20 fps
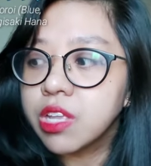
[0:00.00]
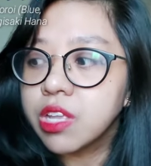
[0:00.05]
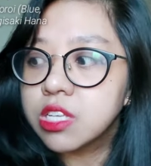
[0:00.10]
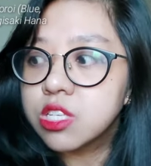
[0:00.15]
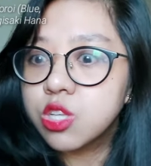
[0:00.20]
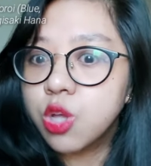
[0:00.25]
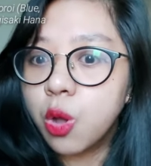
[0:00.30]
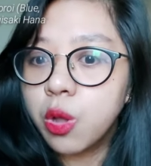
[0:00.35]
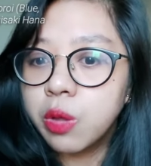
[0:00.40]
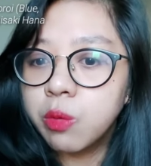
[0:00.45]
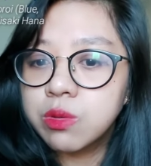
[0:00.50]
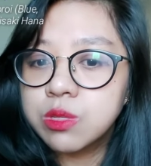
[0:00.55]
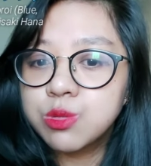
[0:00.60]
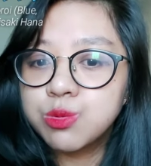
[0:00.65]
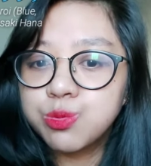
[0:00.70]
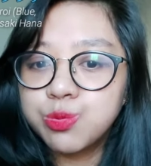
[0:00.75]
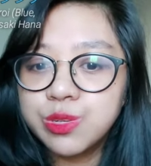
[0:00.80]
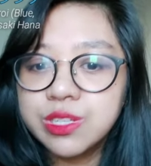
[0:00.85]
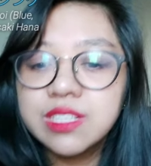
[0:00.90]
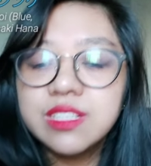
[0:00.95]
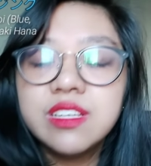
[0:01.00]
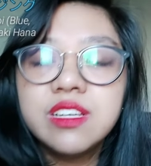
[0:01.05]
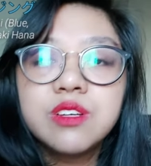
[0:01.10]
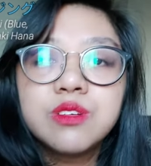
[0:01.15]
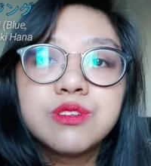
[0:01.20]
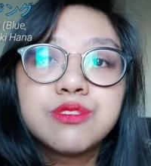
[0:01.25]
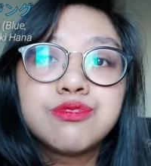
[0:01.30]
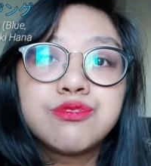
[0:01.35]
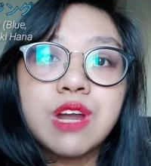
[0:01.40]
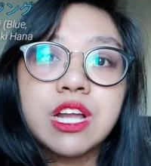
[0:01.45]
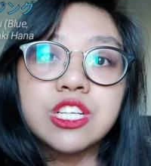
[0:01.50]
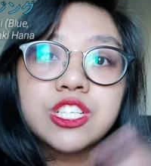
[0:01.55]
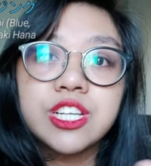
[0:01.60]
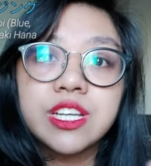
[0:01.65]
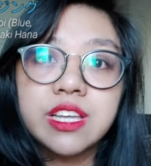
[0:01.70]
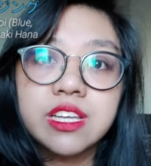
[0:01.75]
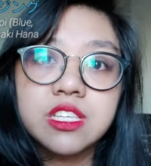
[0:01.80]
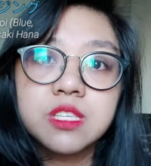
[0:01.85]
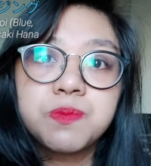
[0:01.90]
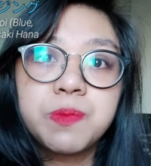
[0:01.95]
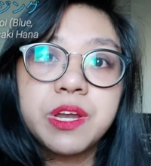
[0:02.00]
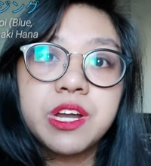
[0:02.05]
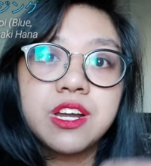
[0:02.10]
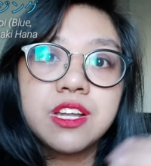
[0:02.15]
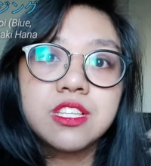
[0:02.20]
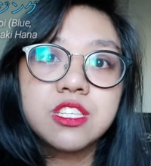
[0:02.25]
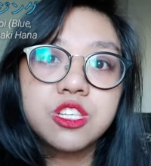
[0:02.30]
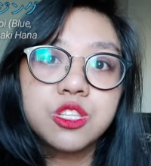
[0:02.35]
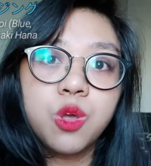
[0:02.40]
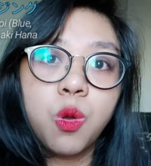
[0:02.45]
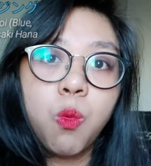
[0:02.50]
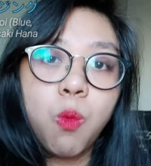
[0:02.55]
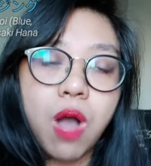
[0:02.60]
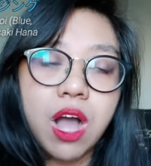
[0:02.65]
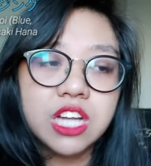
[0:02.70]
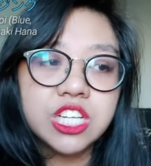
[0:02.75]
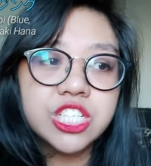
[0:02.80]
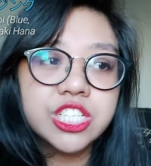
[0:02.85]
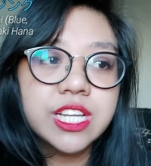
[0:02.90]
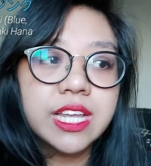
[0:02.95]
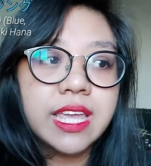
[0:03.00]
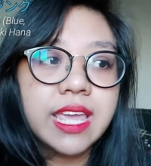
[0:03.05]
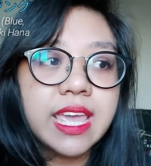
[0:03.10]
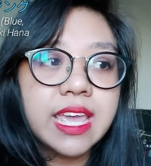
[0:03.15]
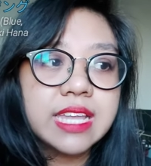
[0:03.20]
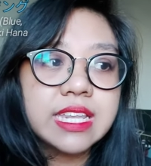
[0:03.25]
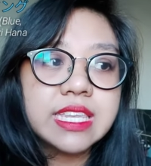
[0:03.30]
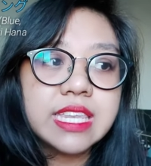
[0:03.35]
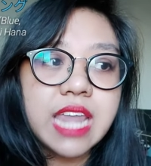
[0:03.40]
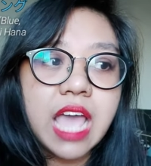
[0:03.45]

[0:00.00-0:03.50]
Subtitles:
So it was really a refreshing experience, you know, watching it.